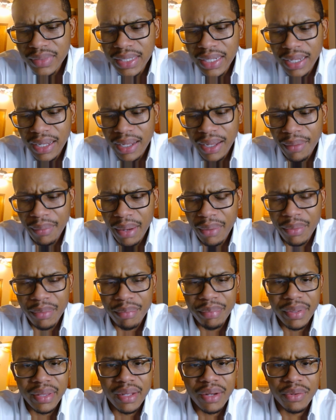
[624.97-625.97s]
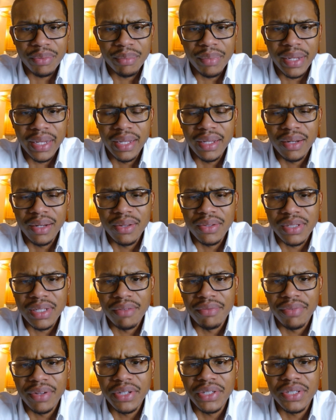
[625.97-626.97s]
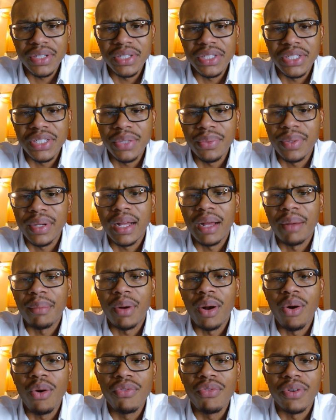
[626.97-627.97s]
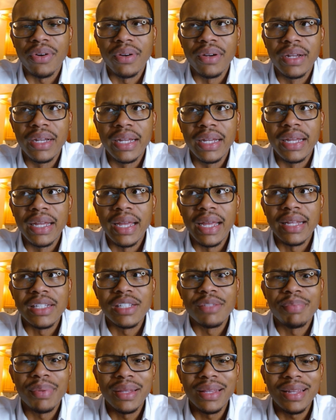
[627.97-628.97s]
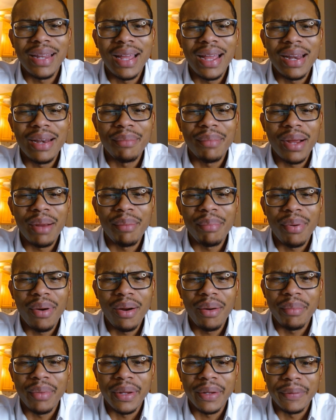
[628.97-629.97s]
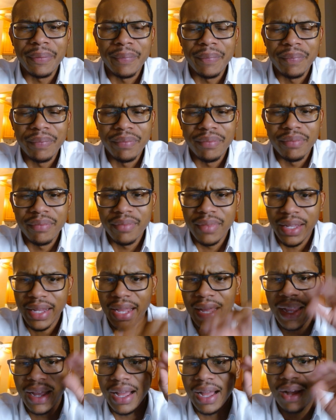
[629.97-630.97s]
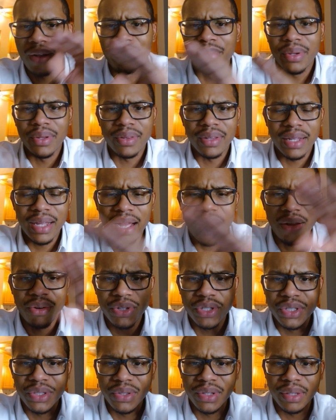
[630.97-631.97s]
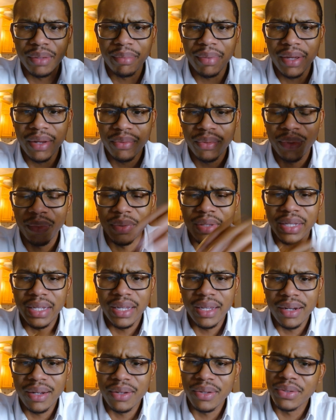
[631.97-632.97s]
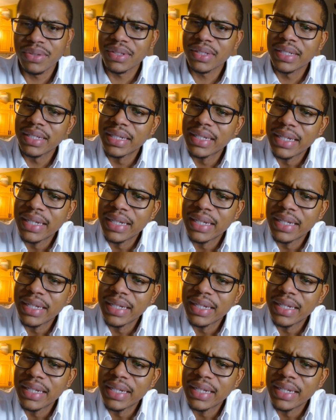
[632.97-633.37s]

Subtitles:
I would be there with my kiddos, and eventually she would come over and spend the night in my apartment. Like, hey, I'll be on the couch, you're in the bedroom with the kiddos.